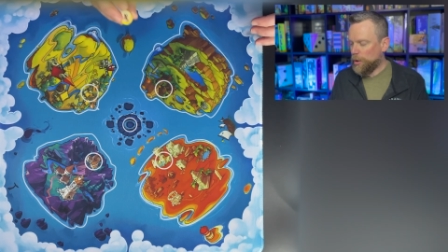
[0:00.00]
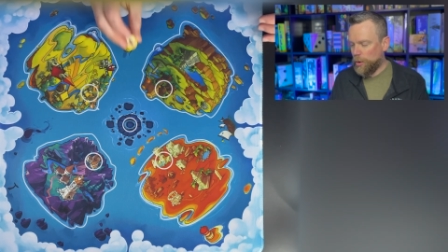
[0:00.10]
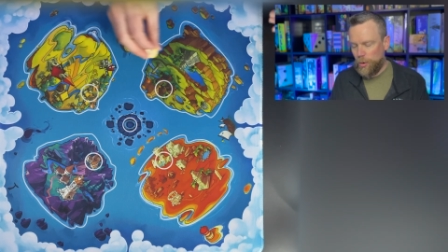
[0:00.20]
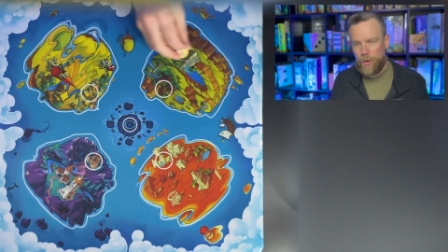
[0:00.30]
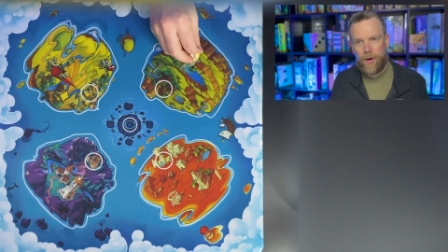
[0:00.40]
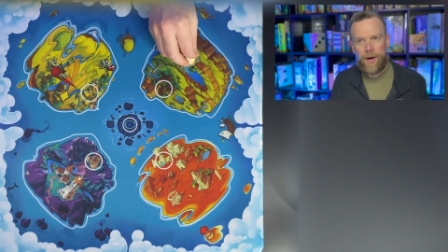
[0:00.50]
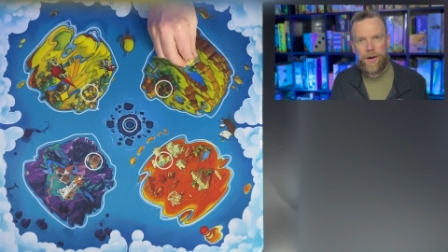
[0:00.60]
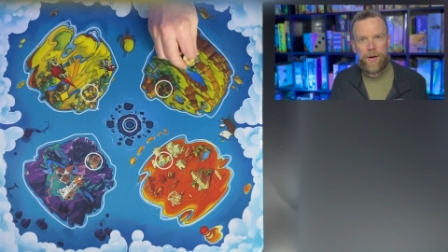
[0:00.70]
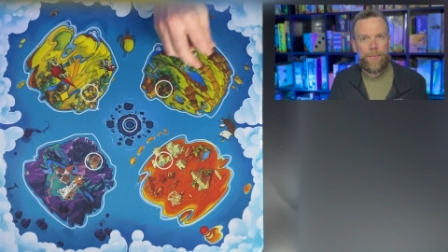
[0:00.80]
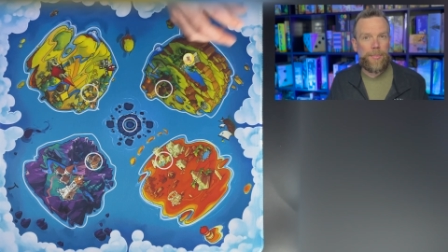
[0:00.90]
or
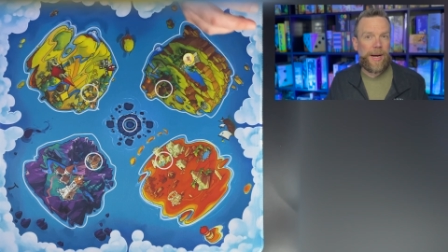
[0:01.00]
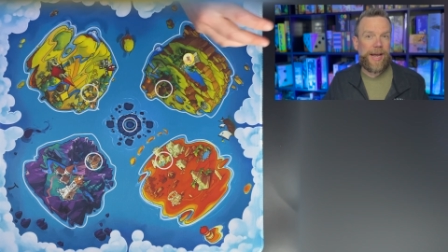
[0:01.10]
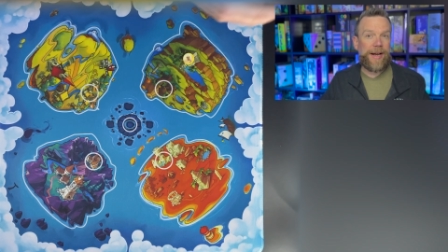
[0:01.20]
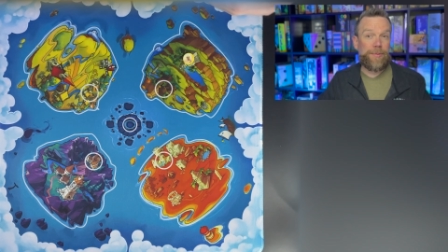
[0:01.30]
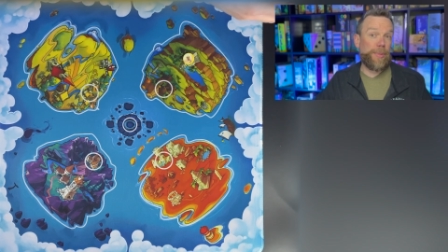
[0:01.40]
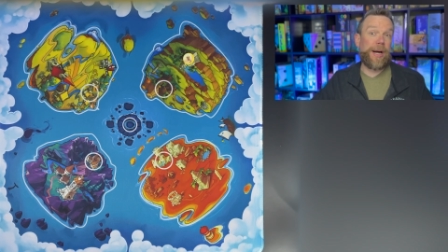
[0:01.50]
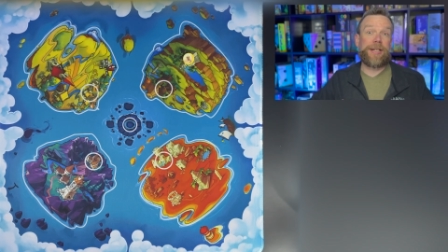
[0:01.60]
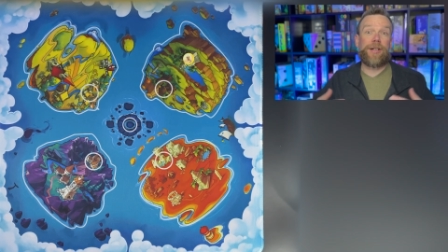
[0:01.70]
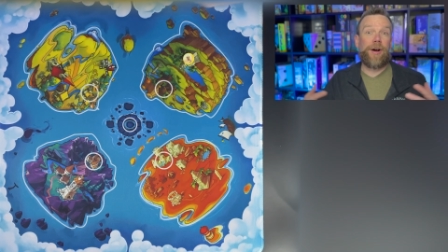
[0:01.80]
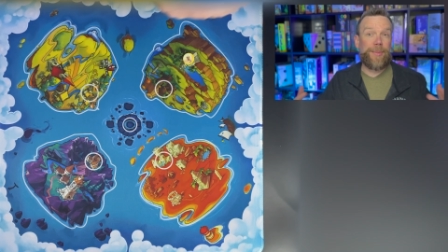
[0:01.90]
by
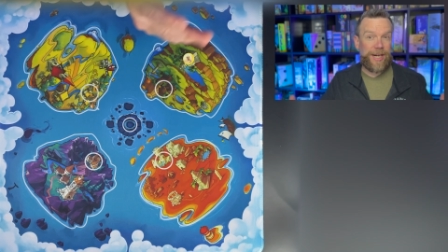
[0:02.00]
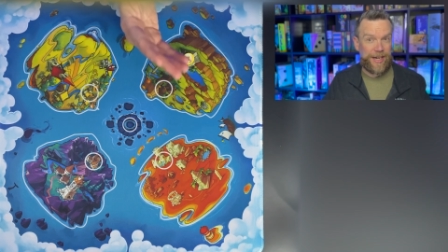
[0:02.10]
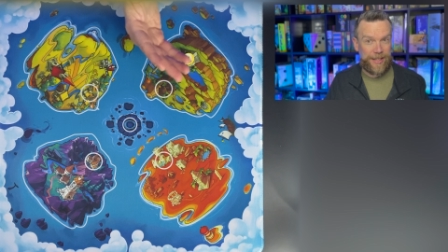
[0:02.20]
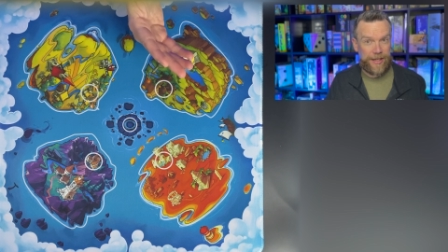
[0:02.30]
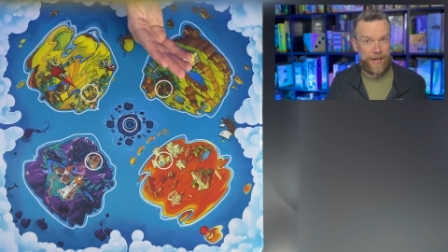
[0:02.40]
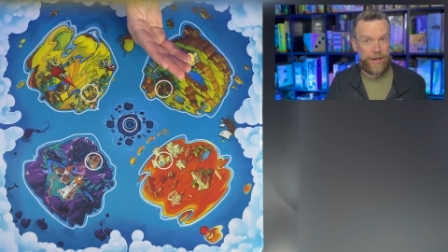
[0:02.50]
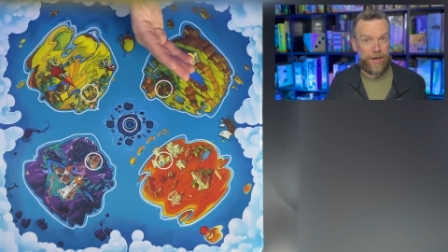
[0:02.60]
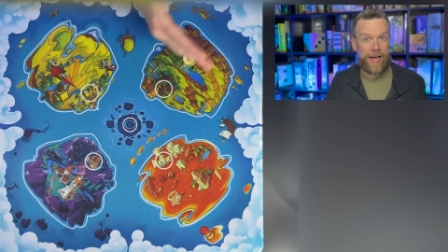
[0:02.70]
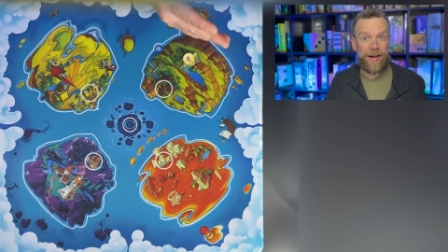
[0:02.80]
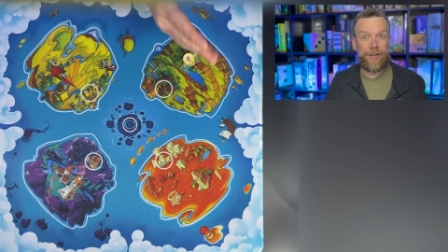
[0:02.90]
dominating that
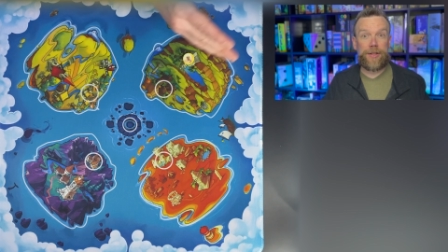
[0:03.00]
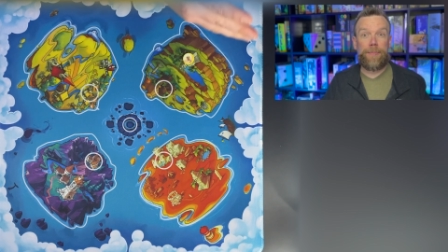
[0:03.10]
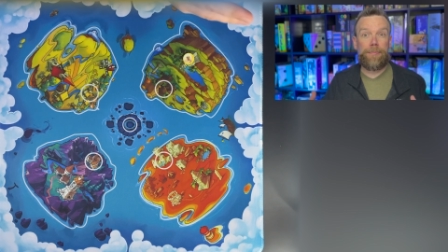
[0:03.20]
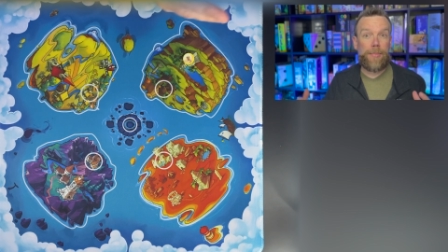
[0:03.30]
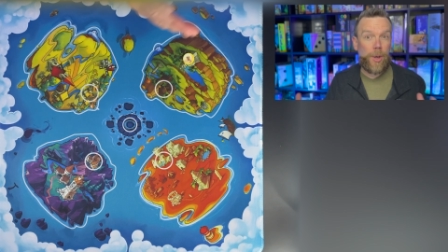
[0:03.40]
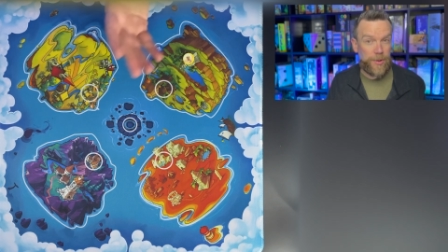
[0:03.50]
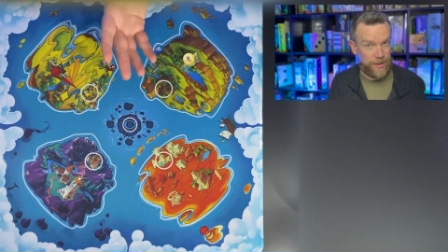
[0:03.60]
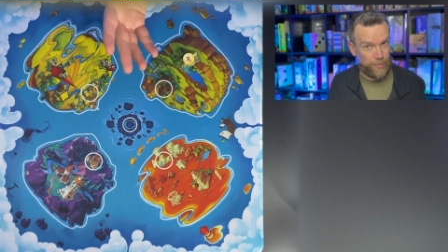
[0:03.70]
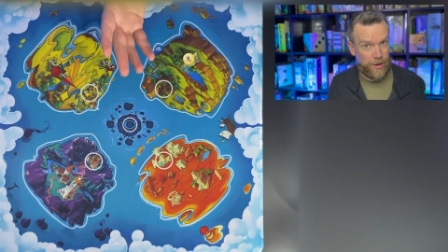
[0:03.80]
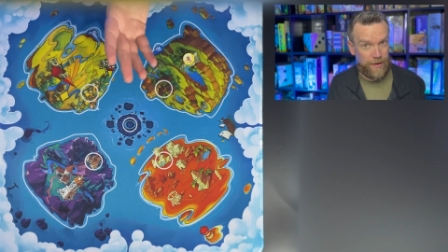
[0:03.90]
area, having the
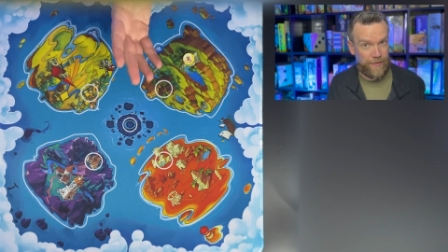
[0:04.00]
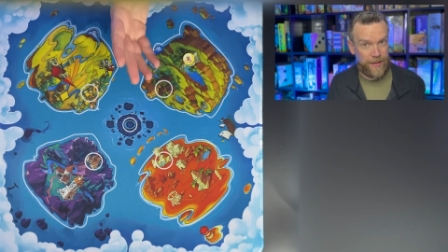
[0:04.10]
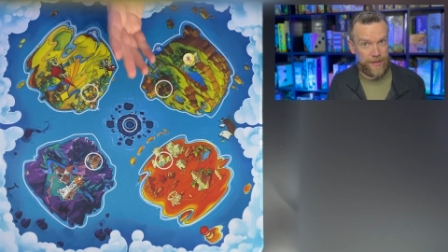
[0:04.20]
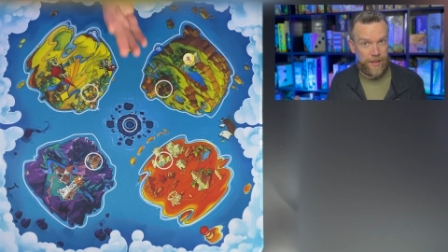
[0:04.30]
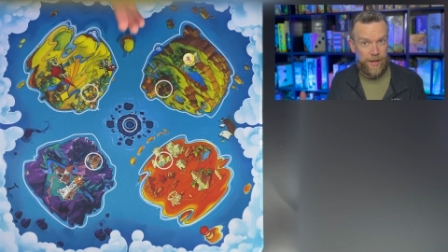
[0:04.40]
most profits